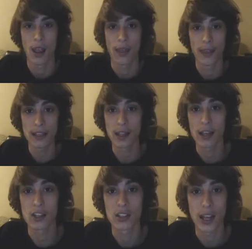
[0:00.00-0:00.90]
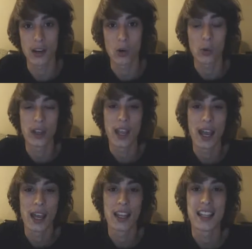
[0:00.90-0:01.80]
This election cycle, we
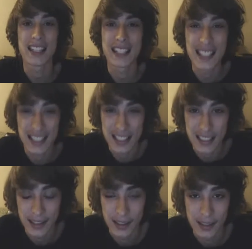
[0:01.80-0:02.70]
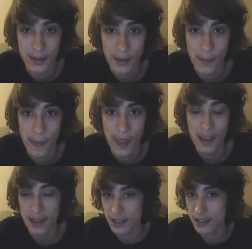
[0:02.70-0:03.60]
had 60.
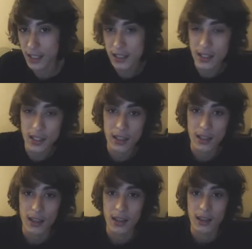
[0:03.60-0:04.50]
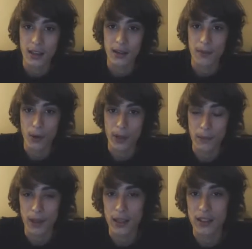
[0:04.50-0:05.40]
60 polling
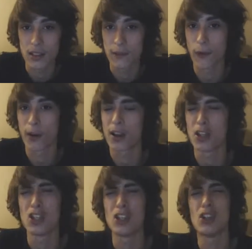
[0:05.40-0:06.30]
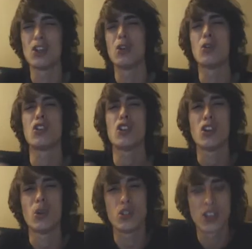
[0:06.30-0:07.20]
places for a huge,
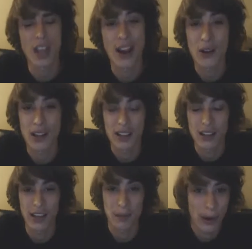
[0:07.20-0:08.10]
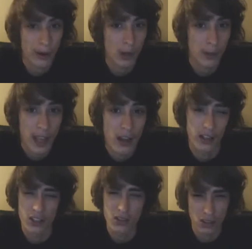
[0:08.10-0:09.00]
huge county like Maricopa County.
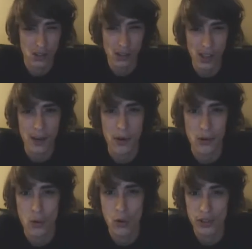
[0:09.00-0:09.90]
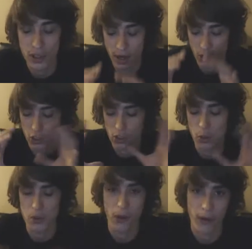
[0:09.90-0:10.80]
Just look that up on Google to look how
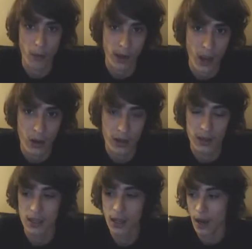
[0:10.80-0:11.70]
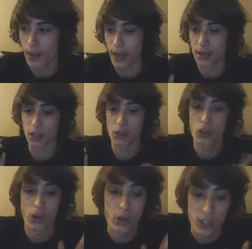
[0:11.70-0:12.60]
huge Maricopa County is. That is
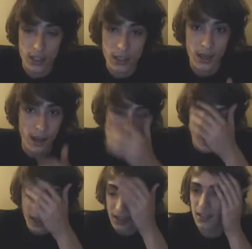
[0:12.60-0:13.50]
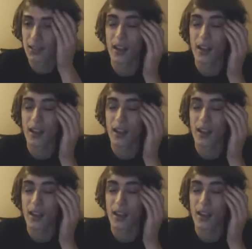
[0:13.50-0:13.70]
atrocious. That's